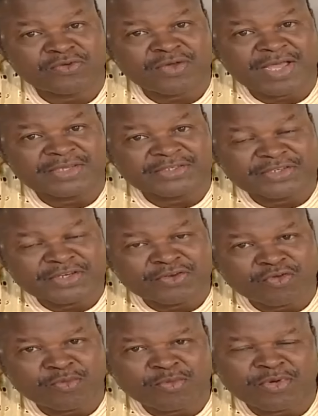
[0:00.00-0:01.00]
go and sin
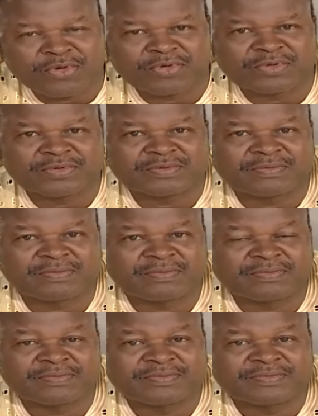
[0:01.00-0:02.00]
no
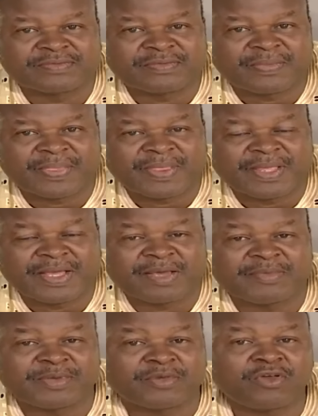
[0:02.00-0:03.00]
more.
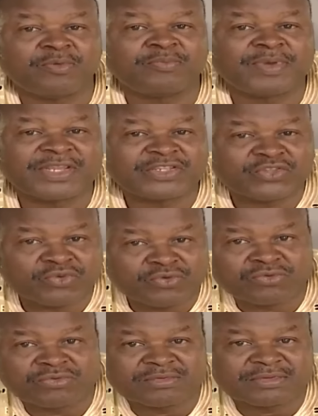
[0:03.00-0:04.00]
And may God bless
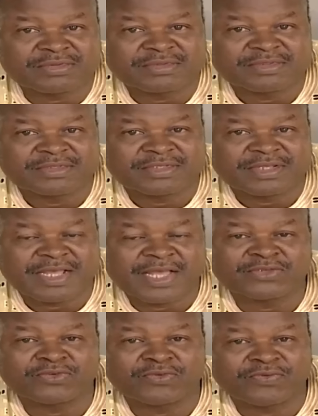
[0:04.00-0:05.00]
you
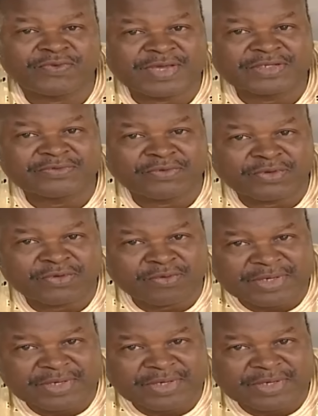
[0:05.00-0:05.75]
as you fight for your